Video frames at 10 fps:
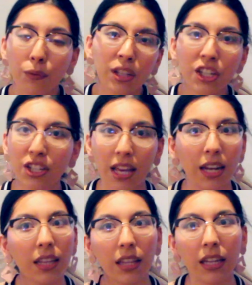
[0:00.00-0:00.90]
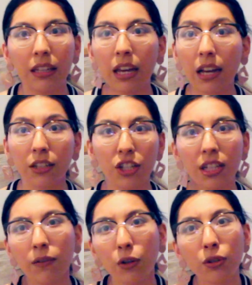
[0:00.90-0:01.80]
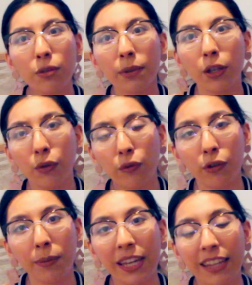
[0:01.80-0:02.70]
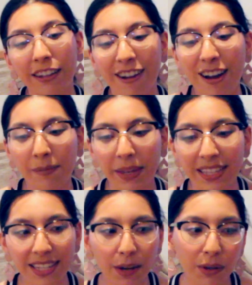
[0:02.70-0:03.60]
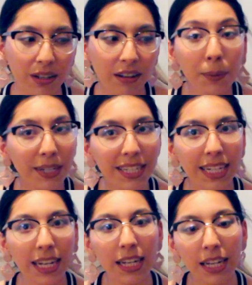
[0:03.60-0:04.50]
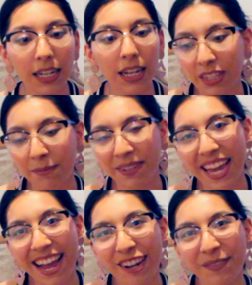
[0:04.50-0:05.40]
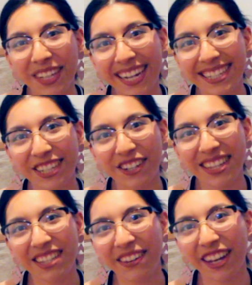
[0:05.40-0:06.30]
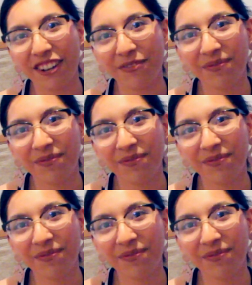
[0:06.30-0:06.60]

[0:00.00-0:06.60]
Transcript: really just anything. Yeah, just leave those below for me in the comments. I would appreciate it. But yeah, I hope you guys enjoy this video.